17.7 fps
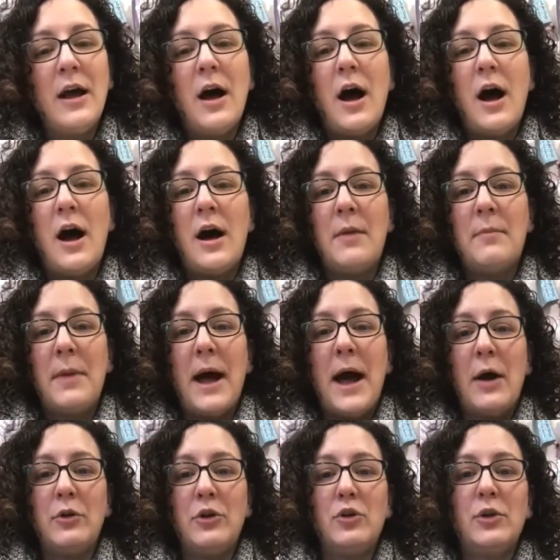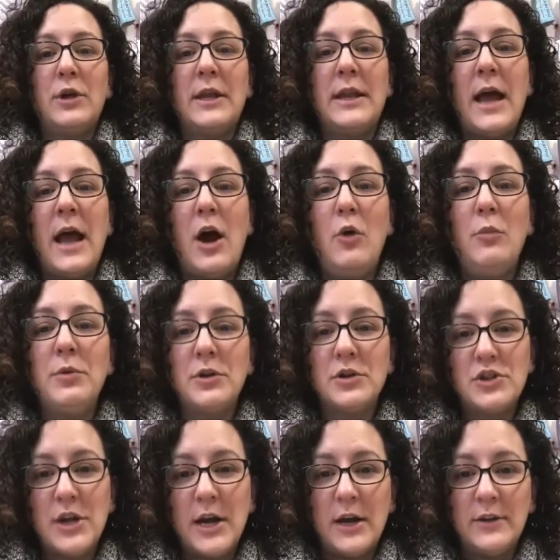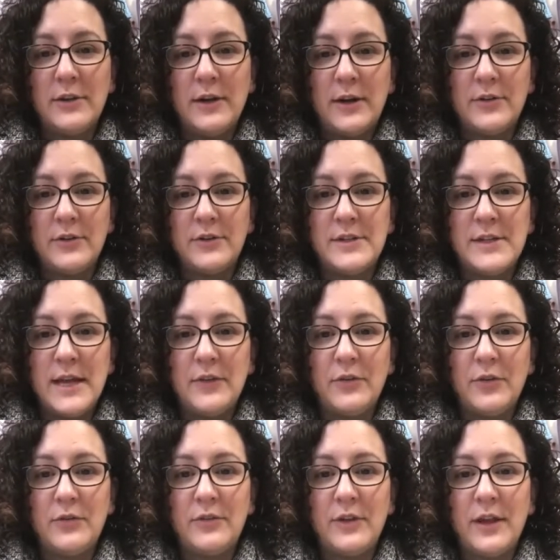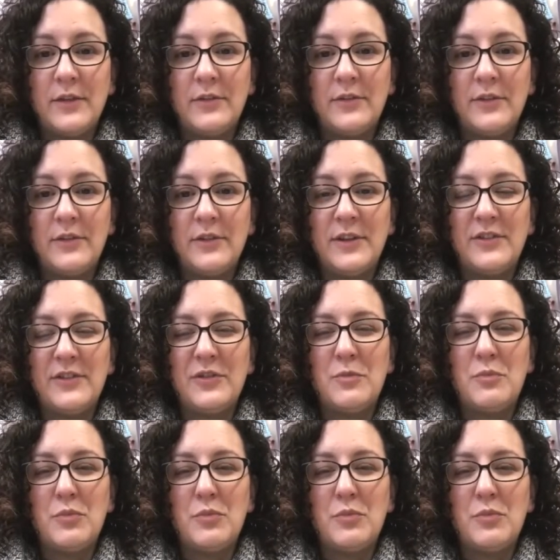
how you can help your child to understand those sentences is to